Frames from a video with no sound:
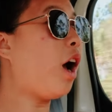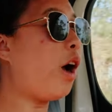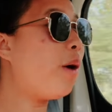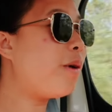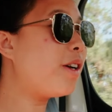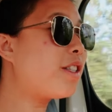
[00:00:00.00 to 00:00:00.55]

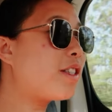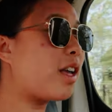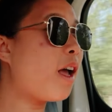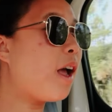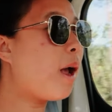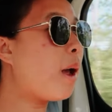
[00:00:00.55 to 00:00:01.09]
Oh, it's
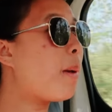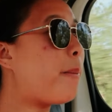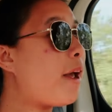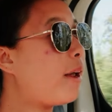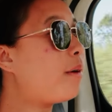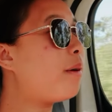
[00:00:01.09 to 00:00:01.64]

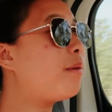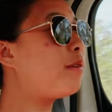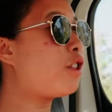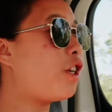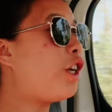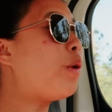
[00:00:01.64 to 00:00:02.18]
bed
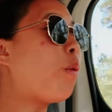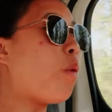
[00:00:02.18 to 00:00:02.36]
sheet